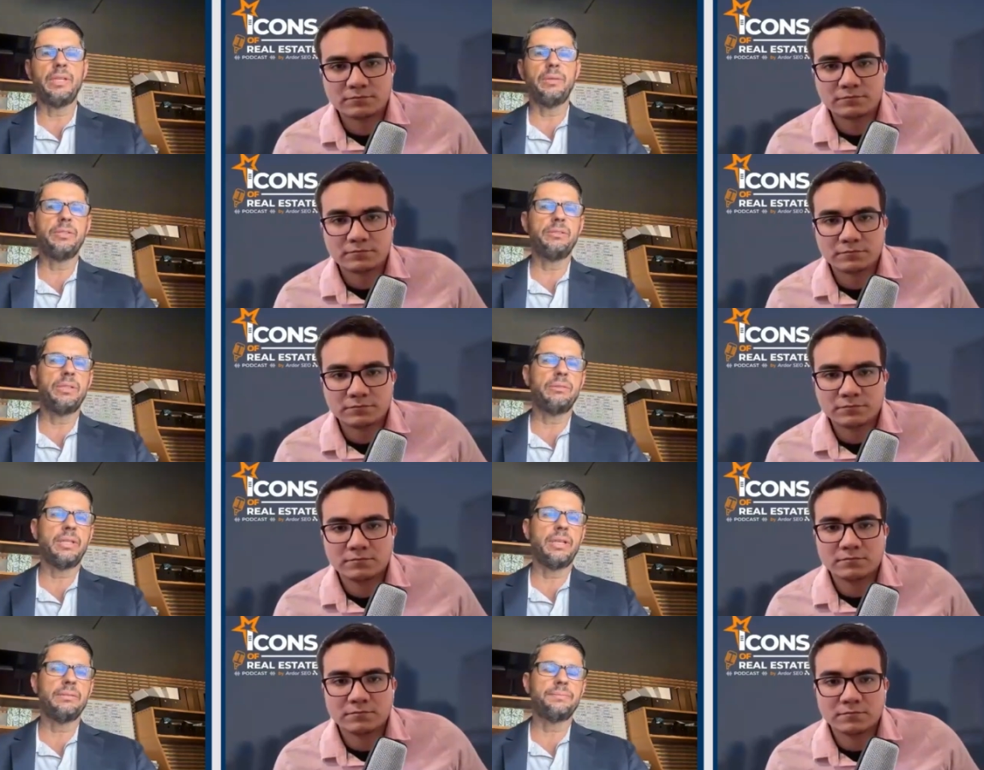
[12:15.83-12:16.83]
Speaker 1: coming to
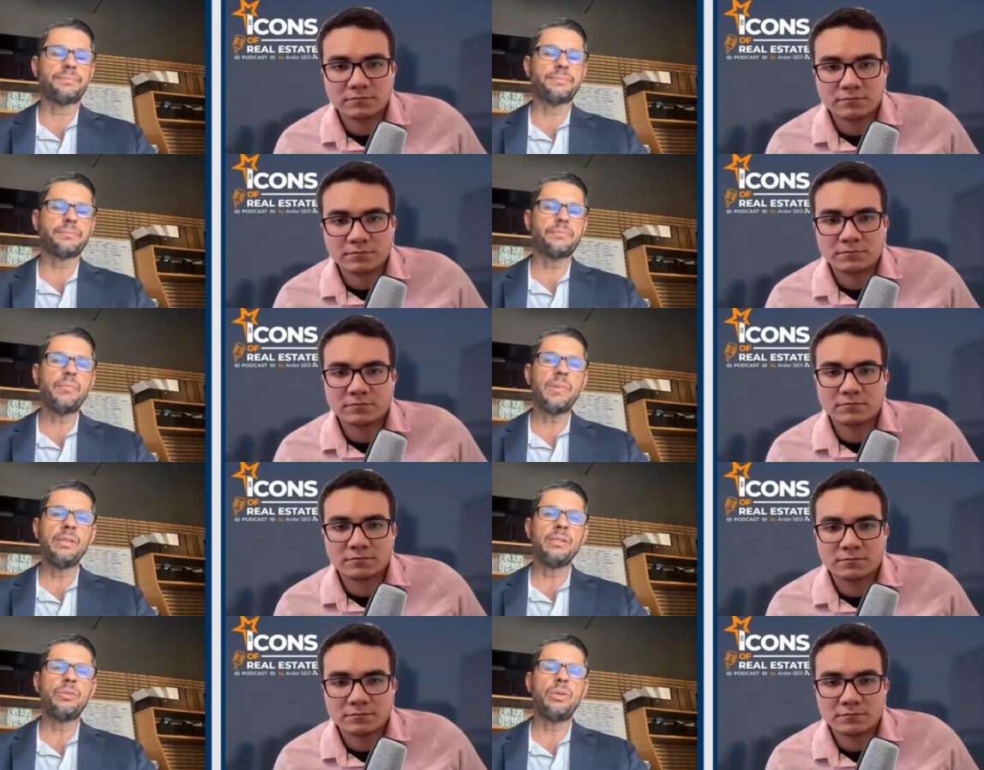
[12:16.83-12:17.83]
downtown.
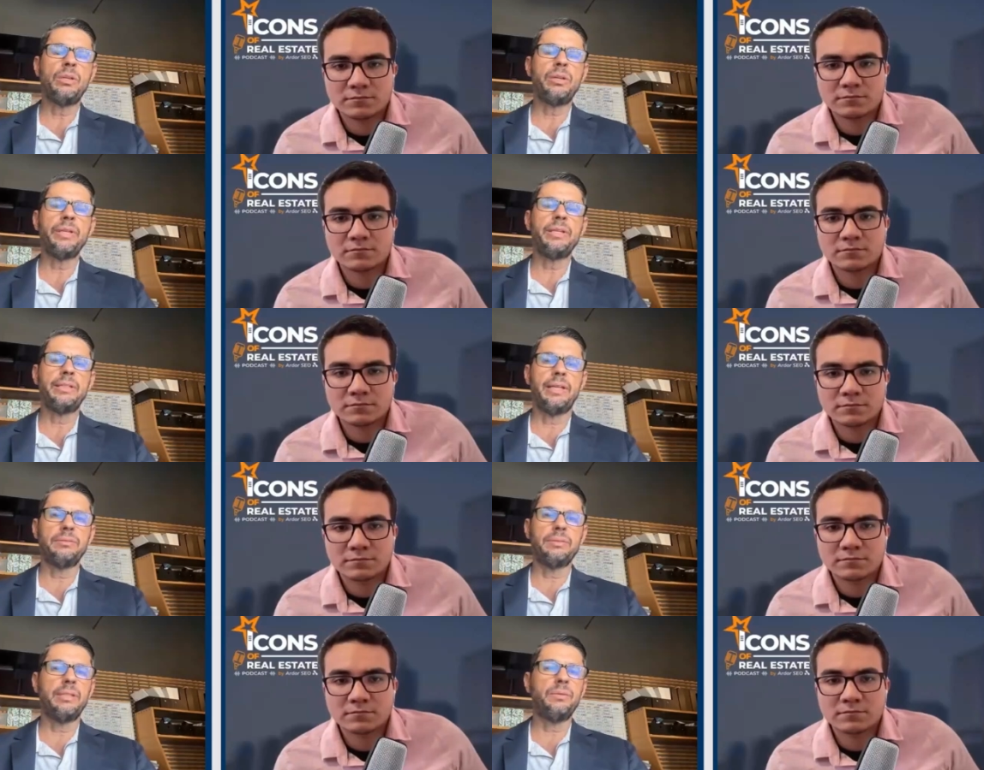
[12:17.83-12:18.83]
So a lot of them are
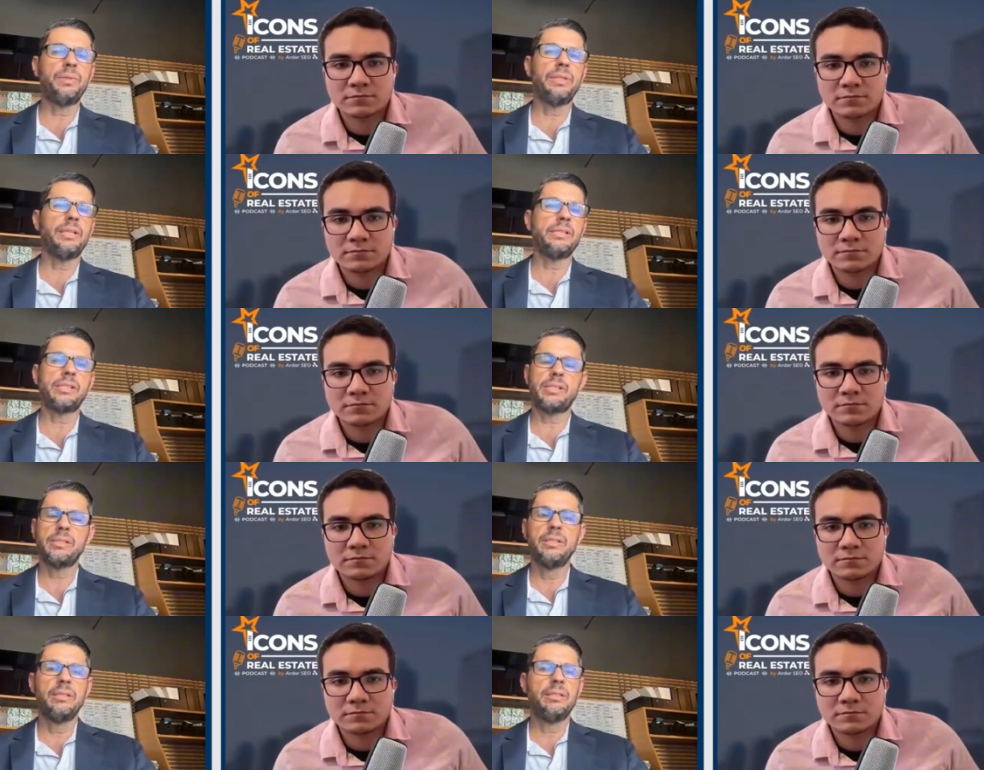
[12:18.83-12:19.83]
downtown, but there is
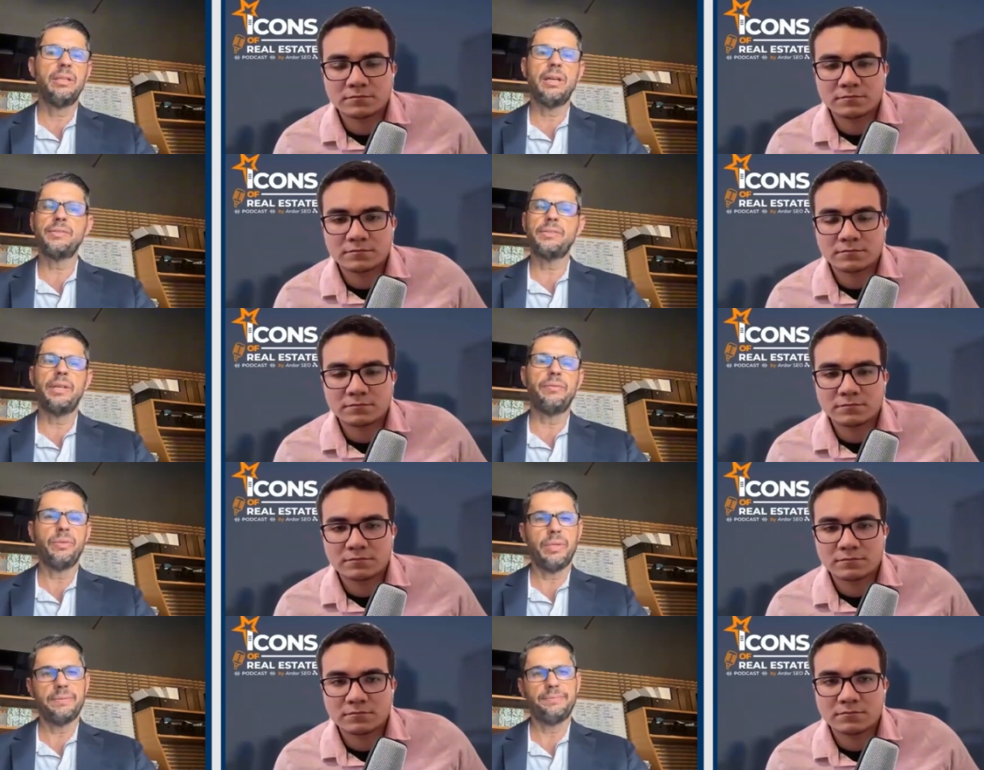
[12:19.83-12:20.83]
lofts
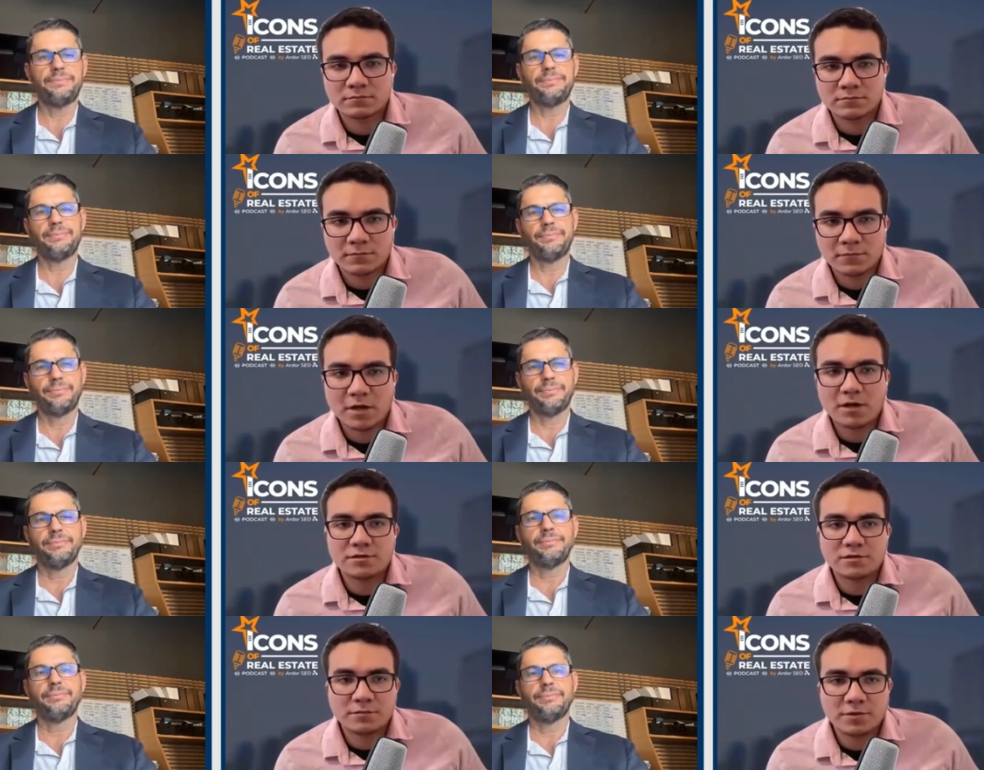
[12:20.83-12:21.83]
everywhere.
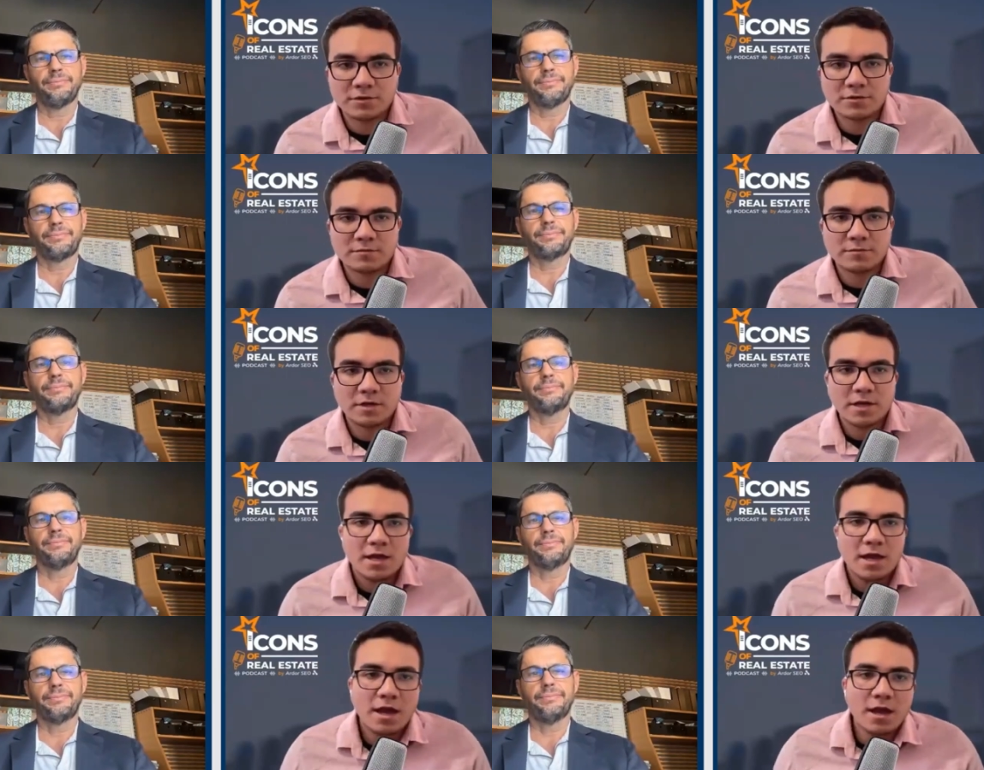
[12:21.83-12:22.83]
Speaker 2: Awesome. Awesome.
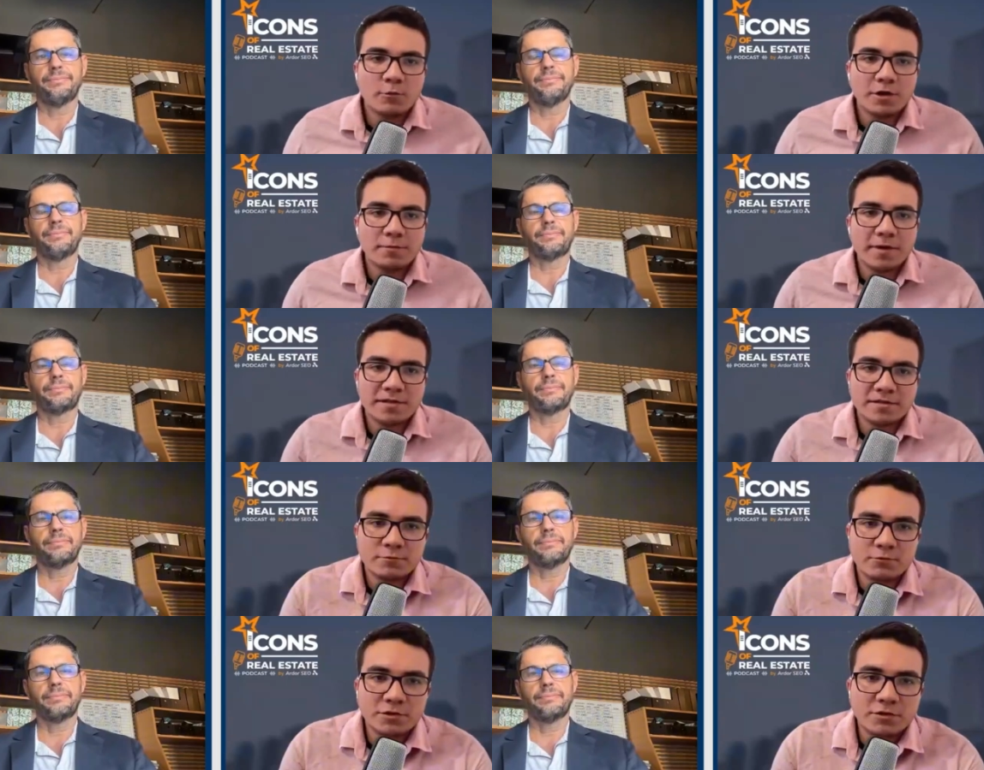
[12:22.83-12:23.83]
And what
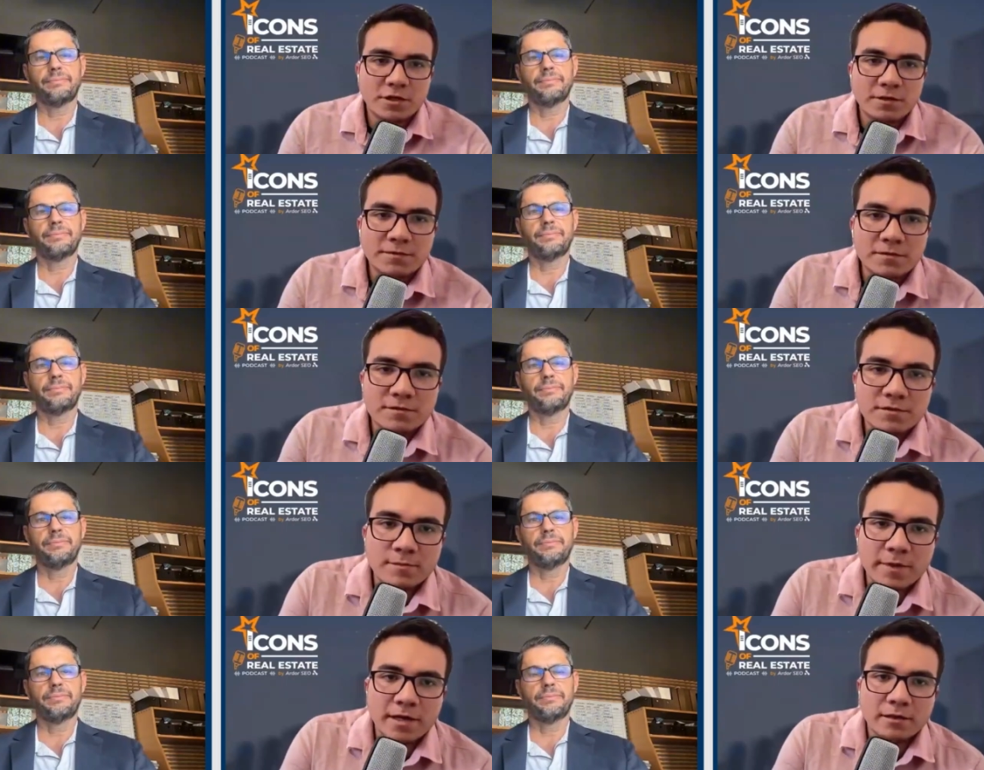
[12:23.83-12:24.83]
advice would you give to
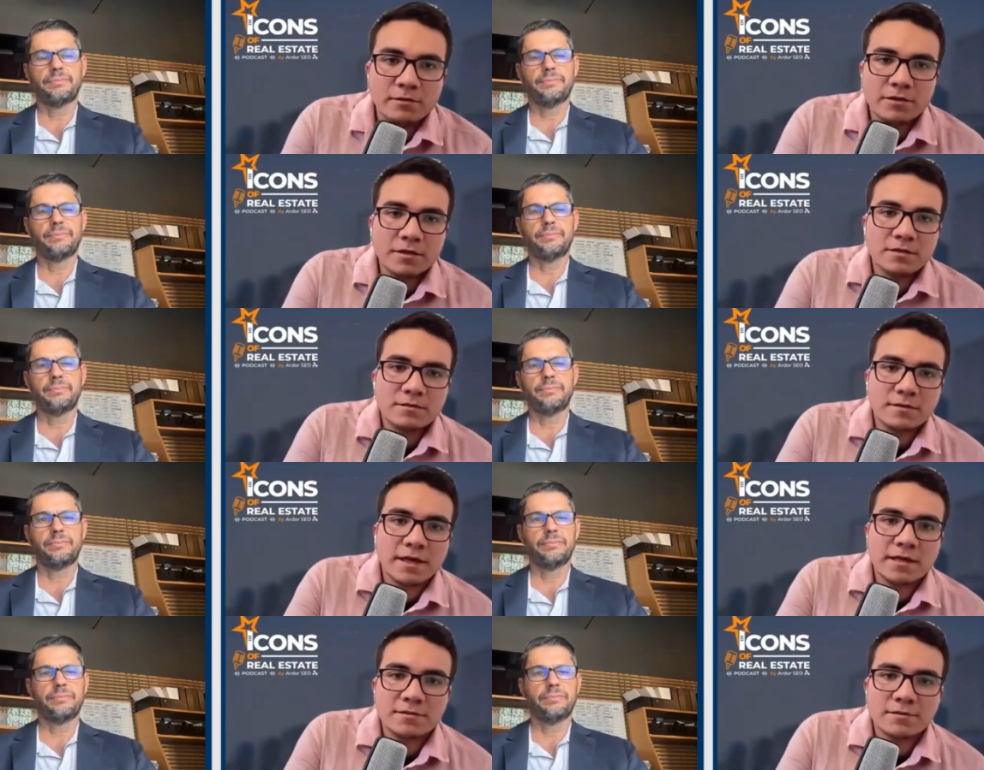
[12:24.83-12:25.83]
somebody looking to
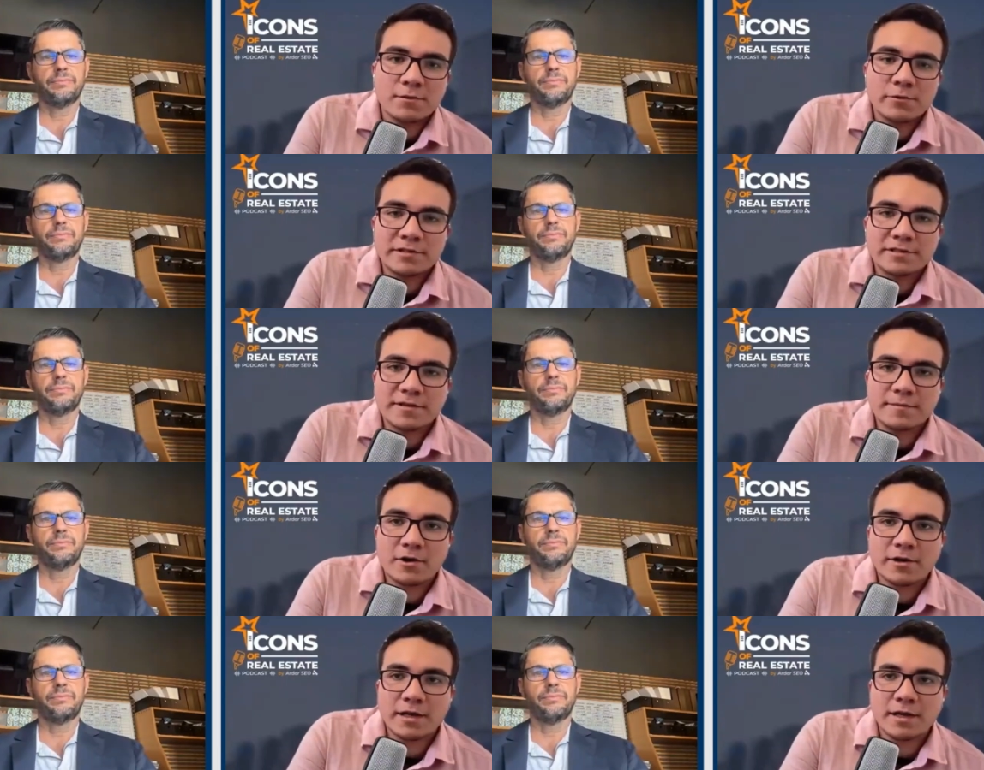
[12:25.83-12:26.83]
get into the real estate
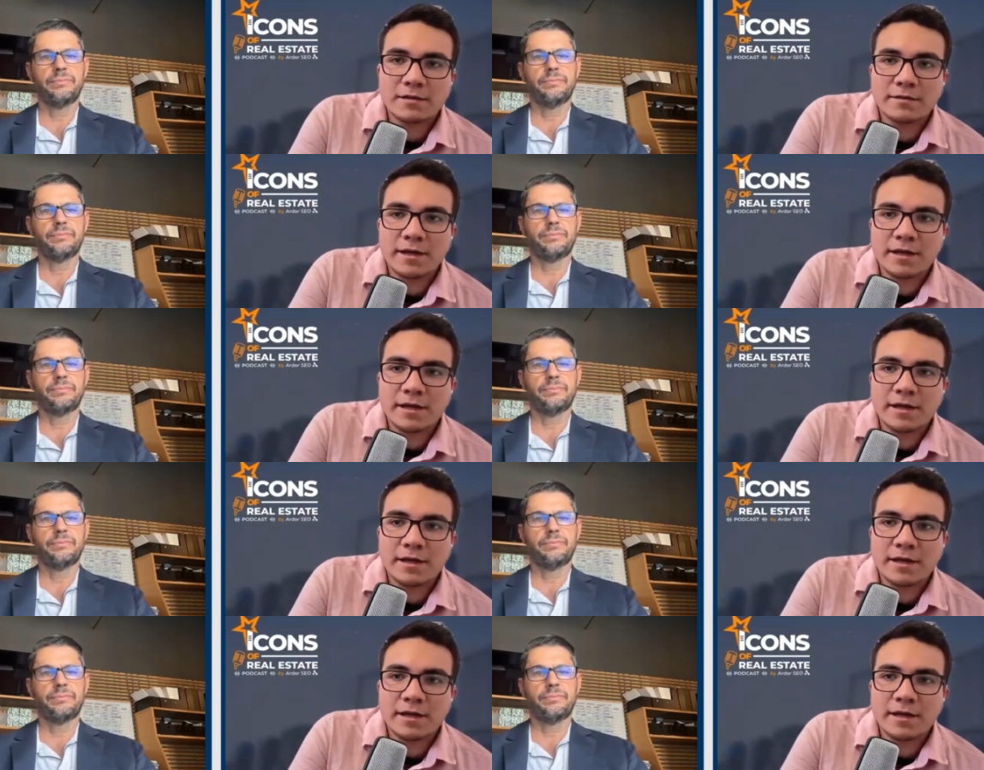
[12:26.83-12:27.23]
market in